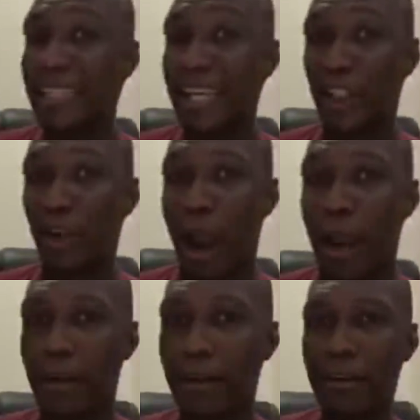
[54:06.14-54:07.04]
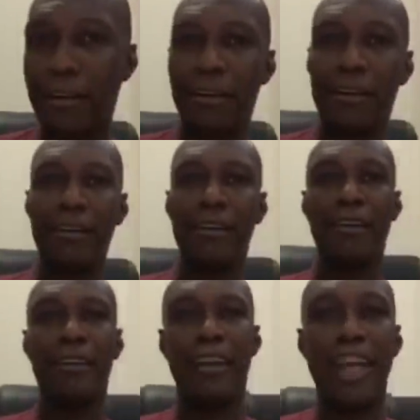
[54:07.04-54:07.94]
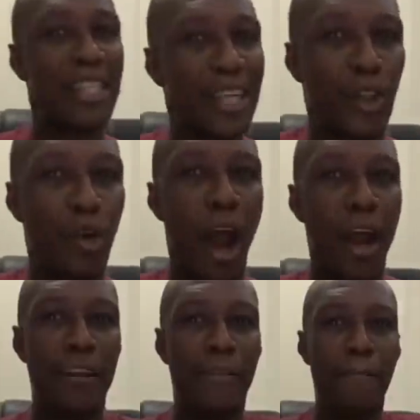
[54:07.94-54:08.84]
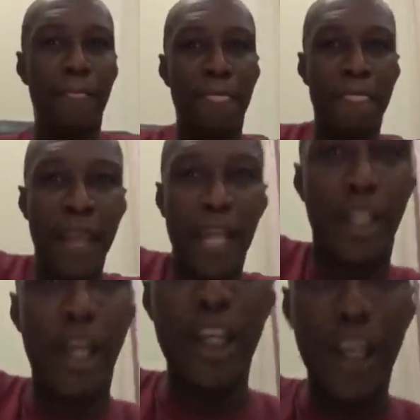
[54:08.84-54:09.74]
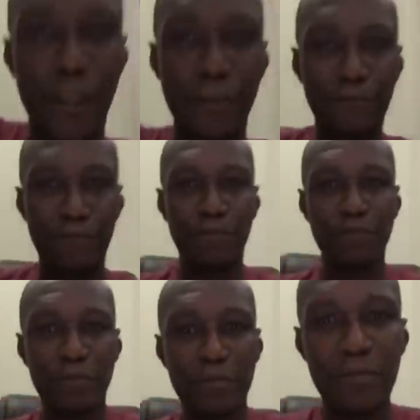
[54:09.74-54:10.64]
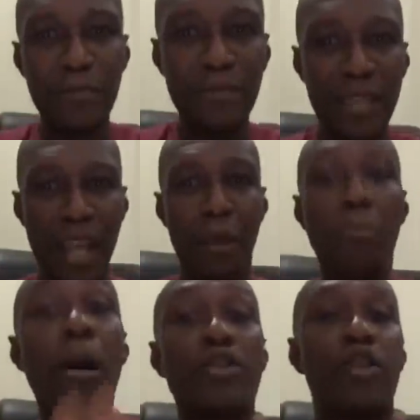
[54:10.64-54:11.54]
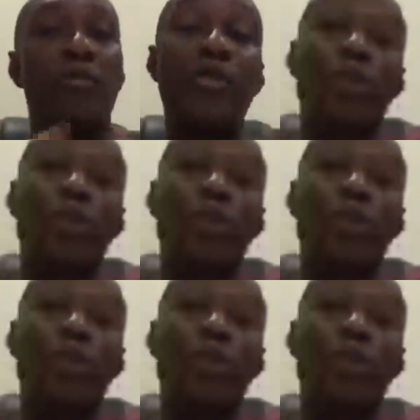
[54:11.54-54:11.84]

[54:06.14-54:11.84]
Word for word: it is a shrine. It's a shrine. To you, most of